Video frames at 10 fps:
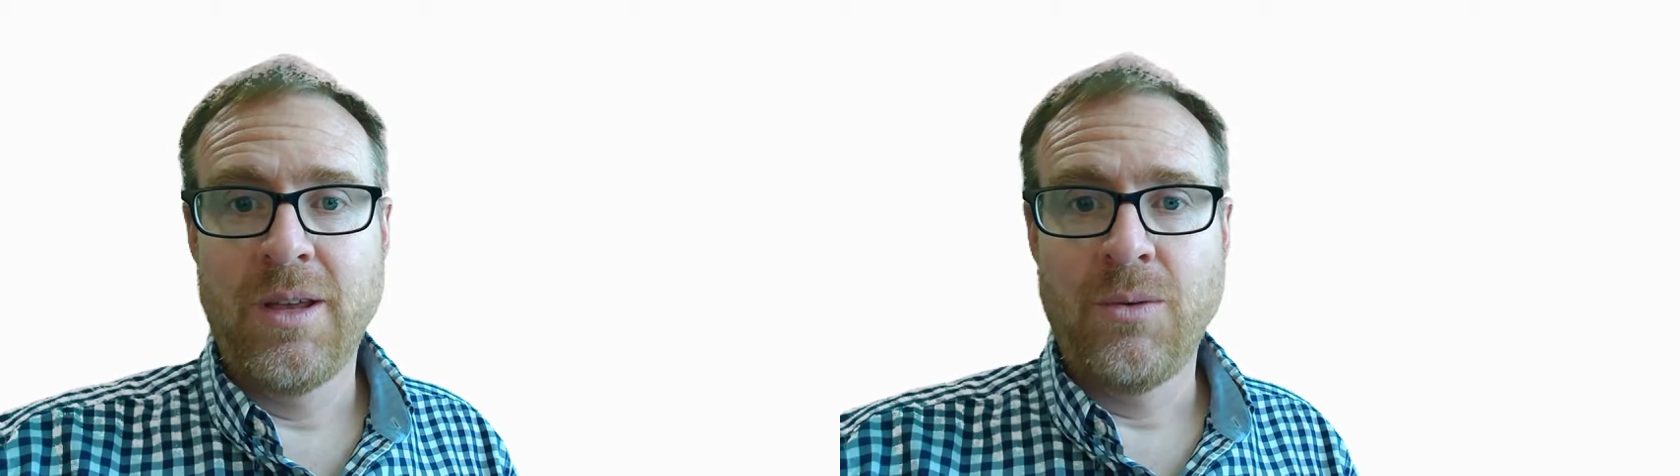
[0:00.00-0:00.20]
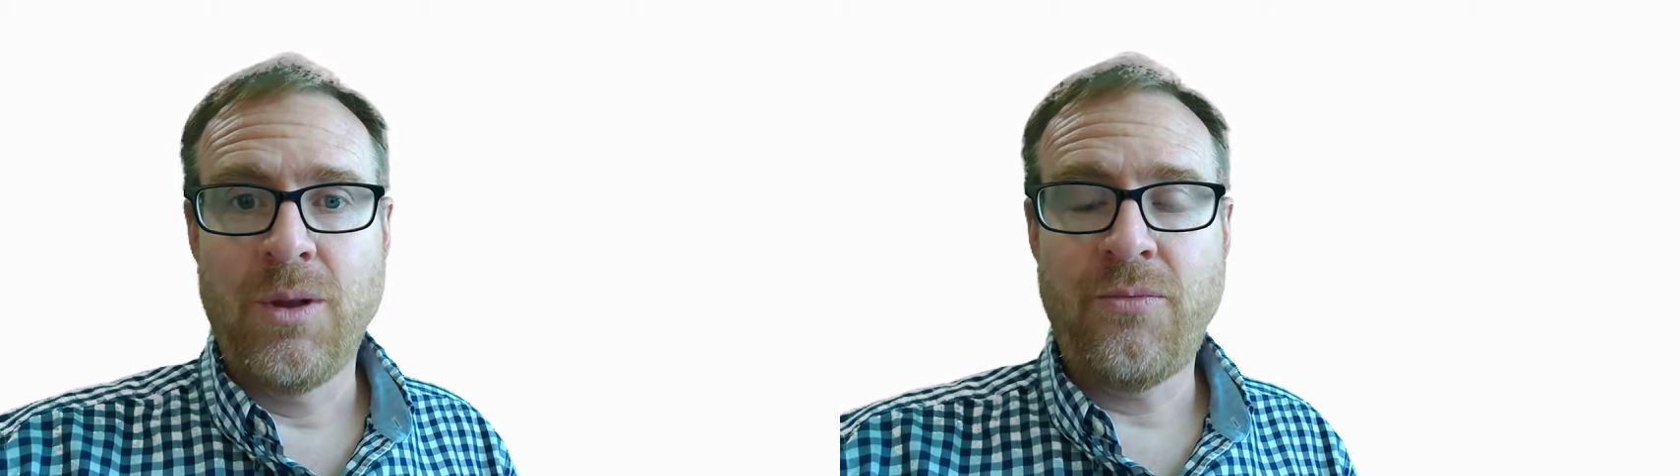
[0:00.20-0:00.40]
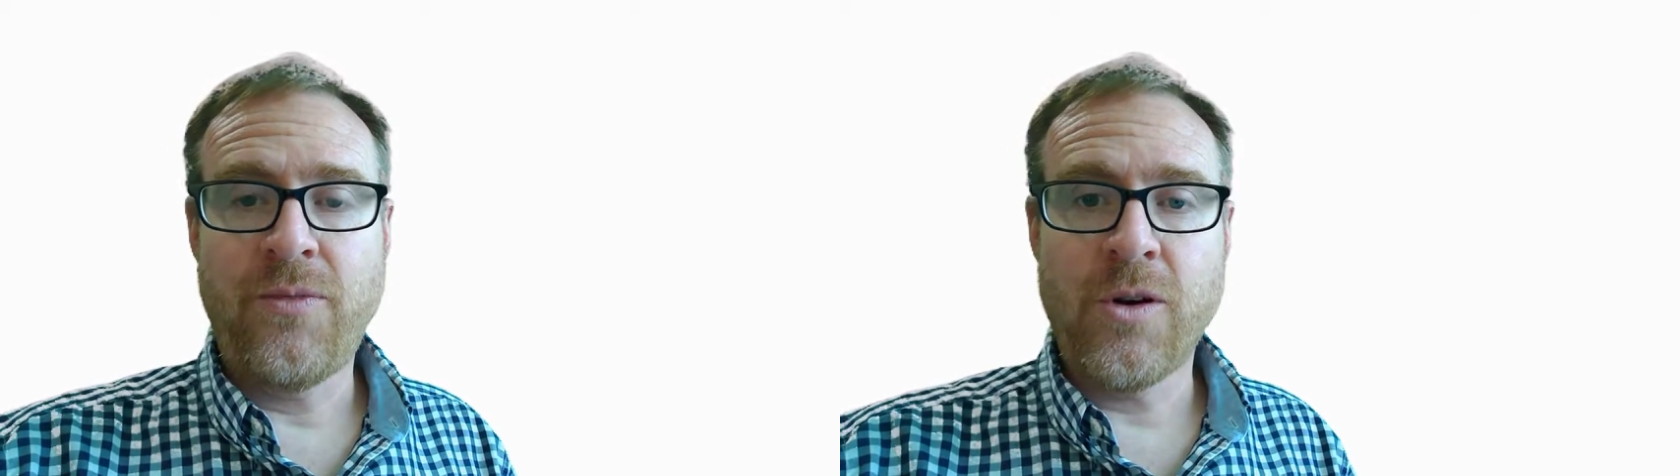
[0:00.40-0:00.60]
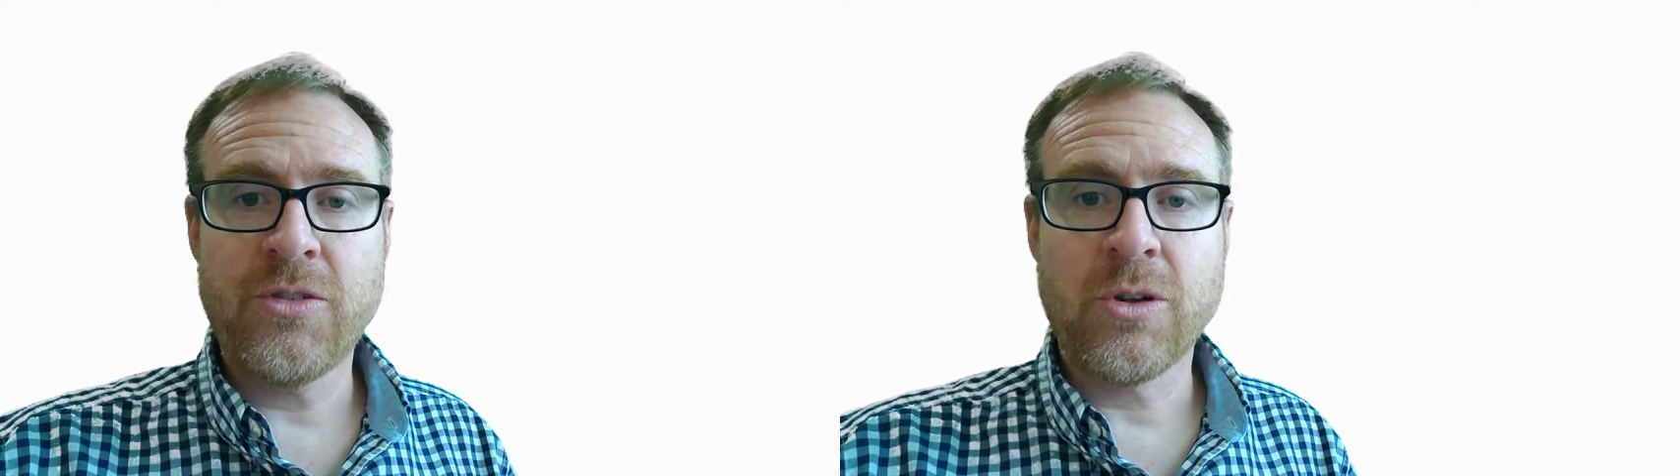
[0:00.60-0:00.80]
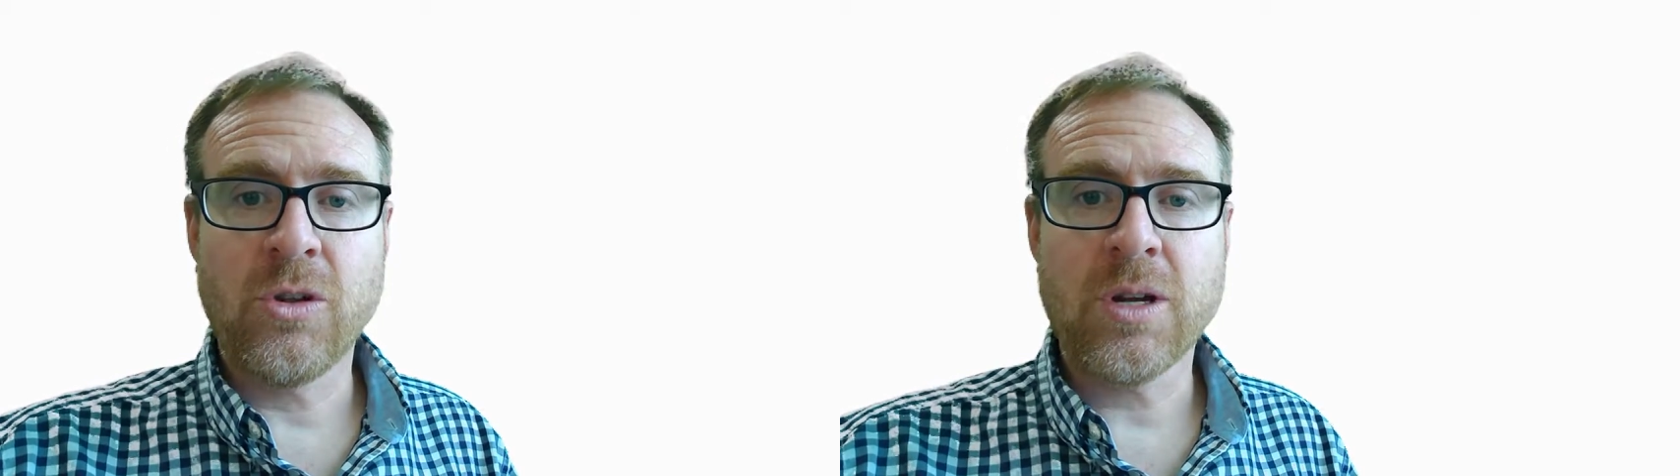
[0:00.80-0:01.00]
We
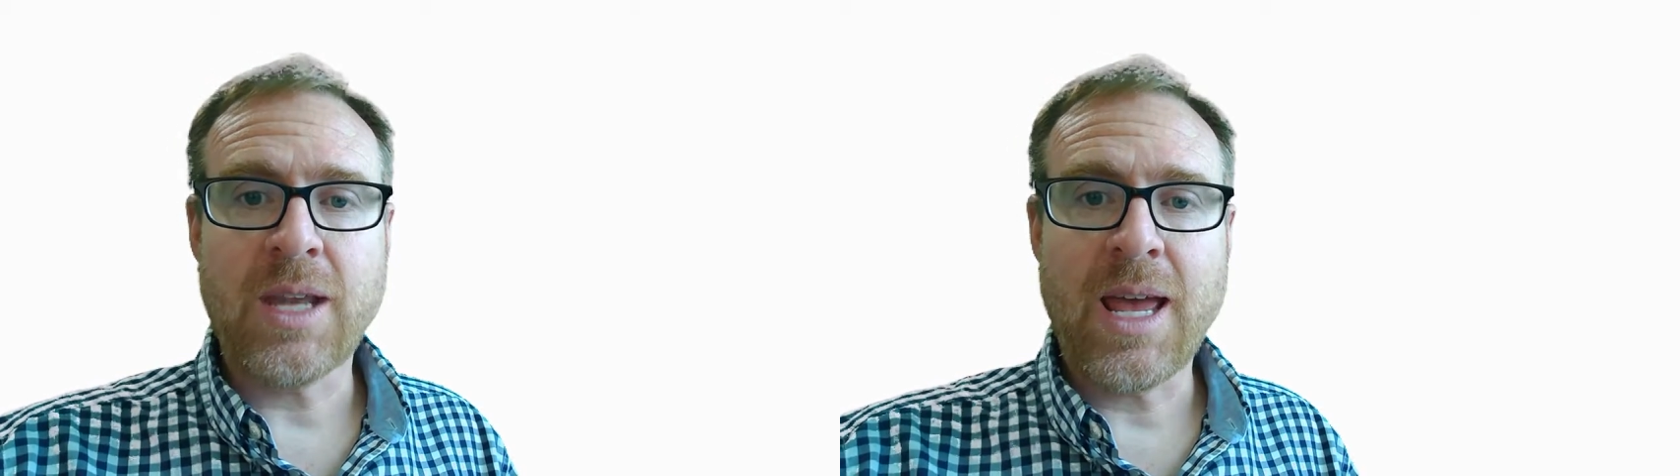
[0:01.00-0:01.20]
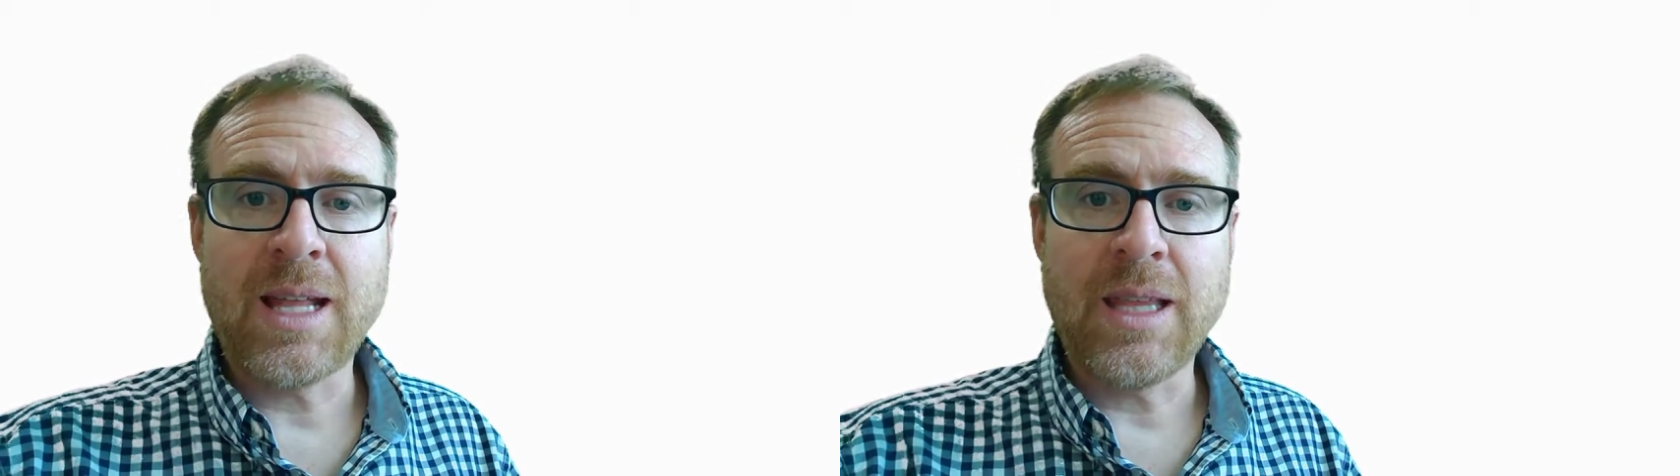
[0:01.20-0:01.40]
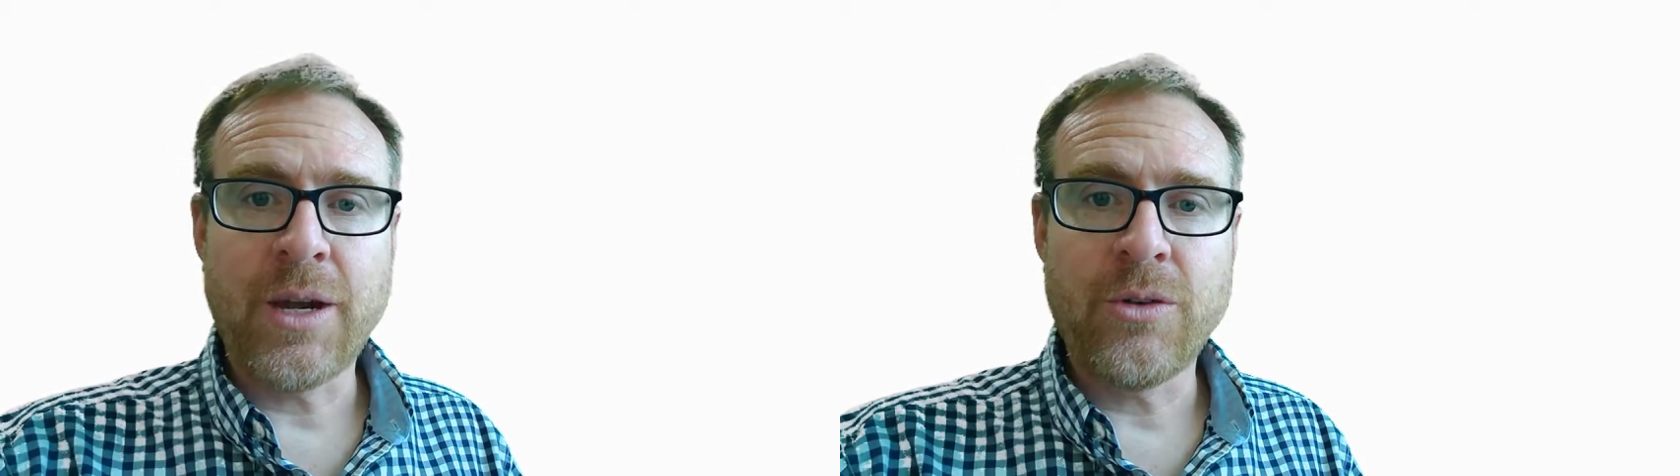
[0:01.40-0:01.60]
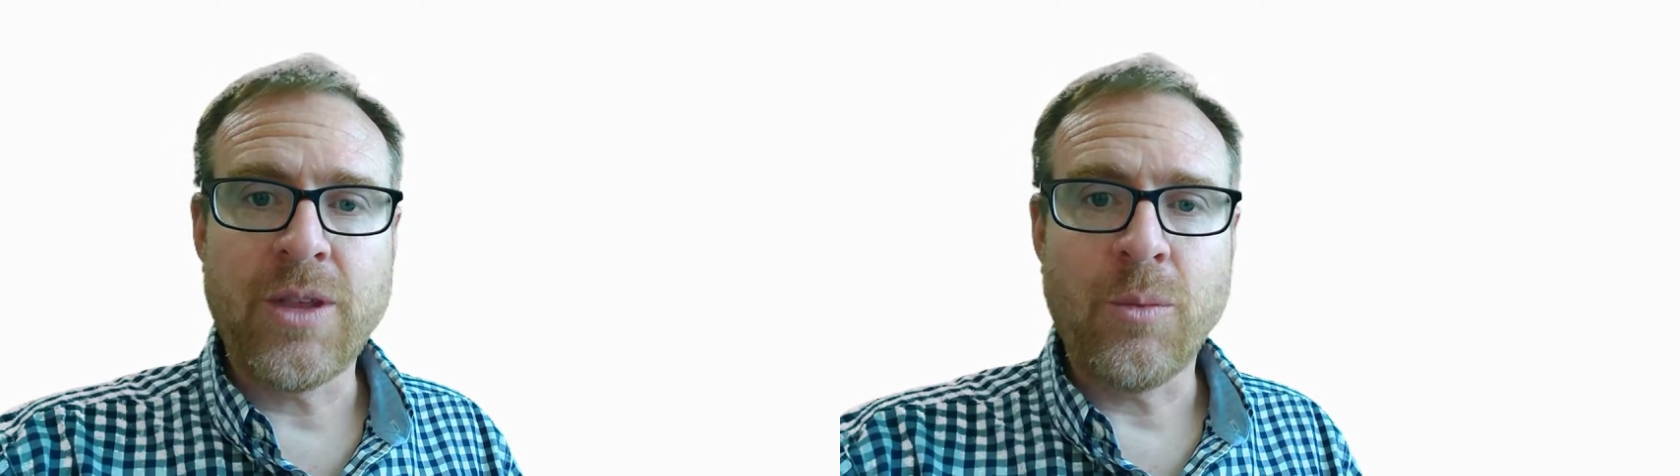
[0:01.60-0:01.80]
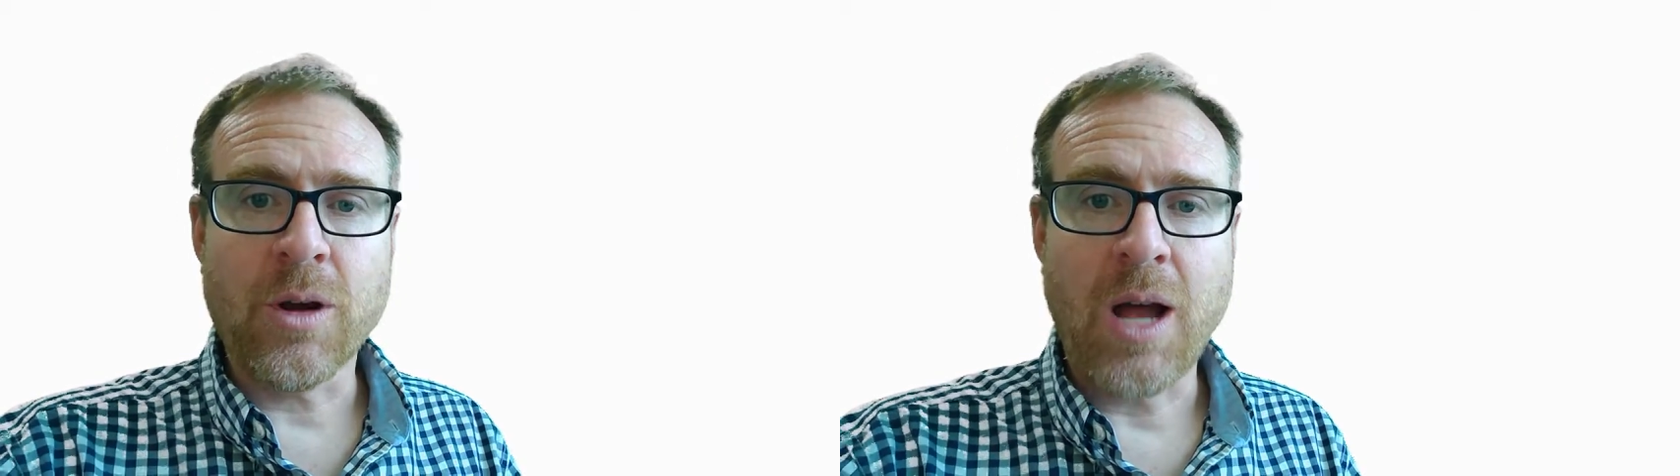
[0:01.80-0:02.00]
first looked at letters
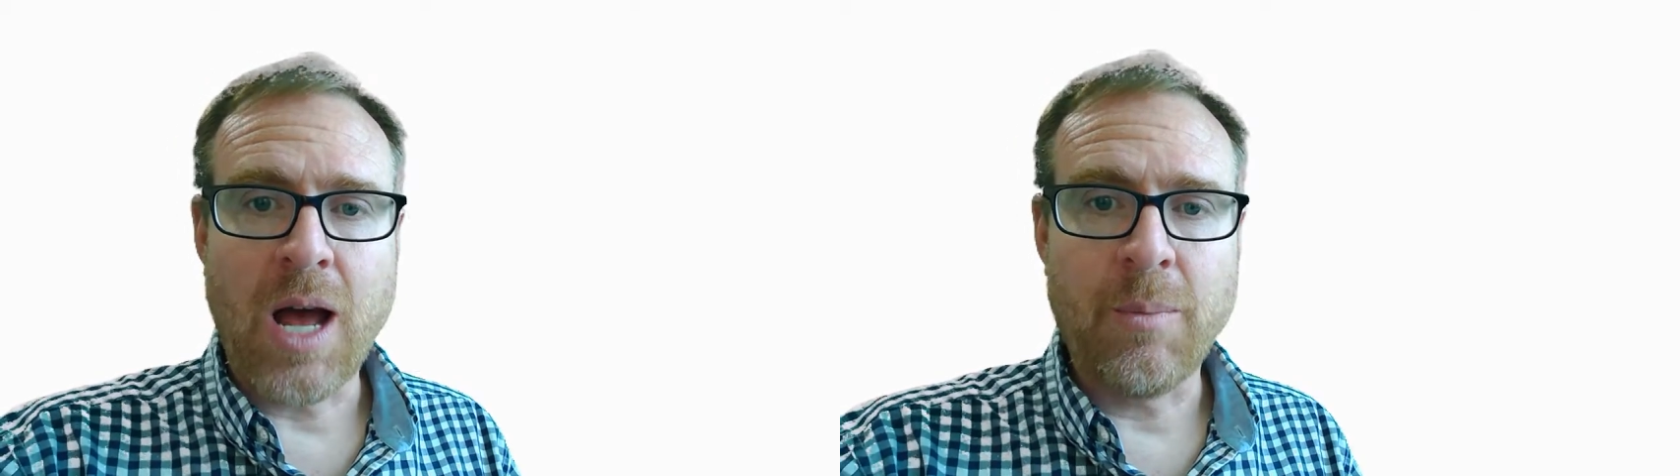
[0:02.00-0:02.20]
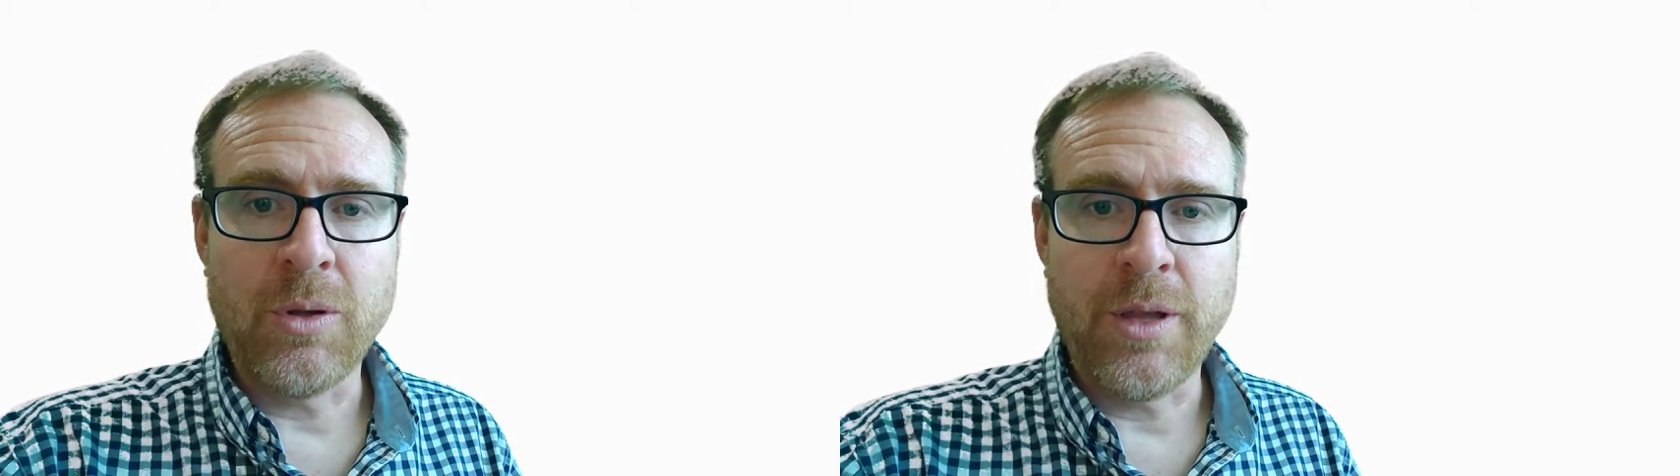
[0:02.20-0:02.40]
that were combo